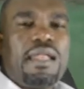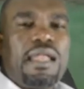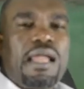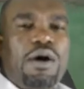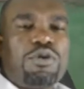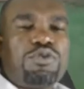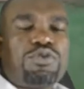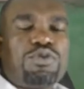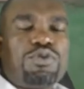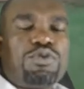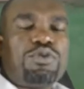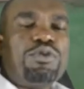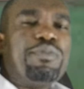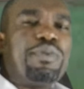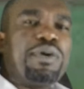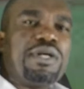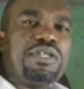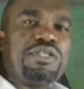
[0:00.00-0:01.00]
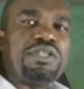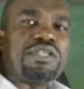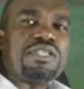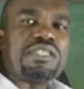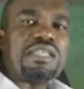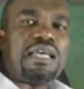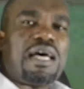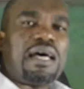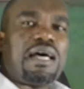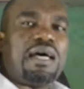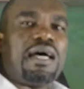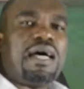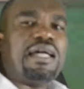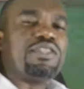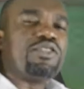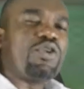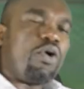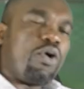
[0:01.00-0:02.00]
Now, should you purchase
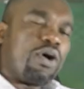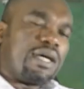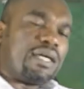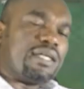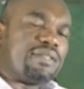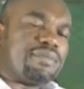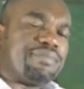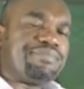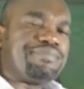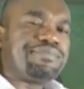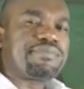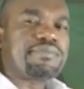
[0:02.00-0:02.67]
a token